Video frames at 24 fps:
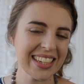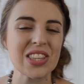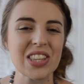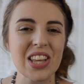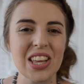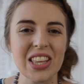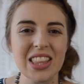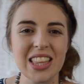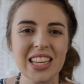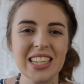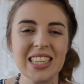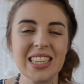
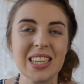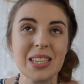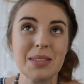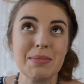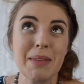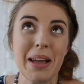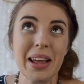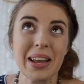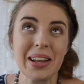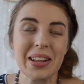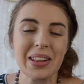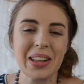So this is
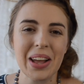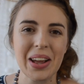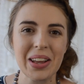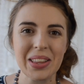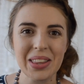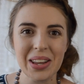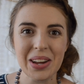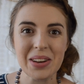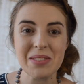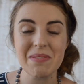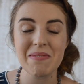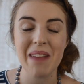my
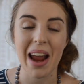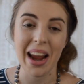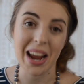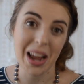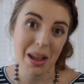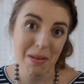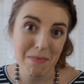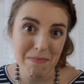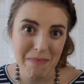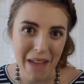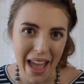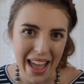clothing
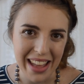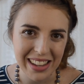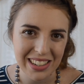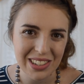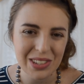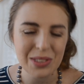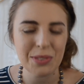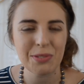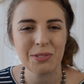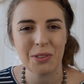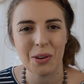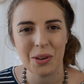
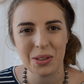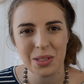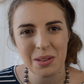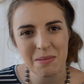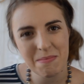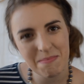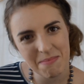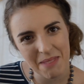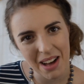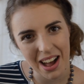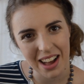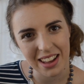recommend for the
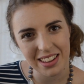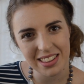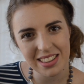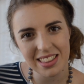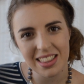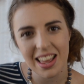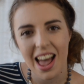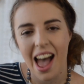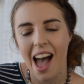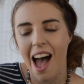month.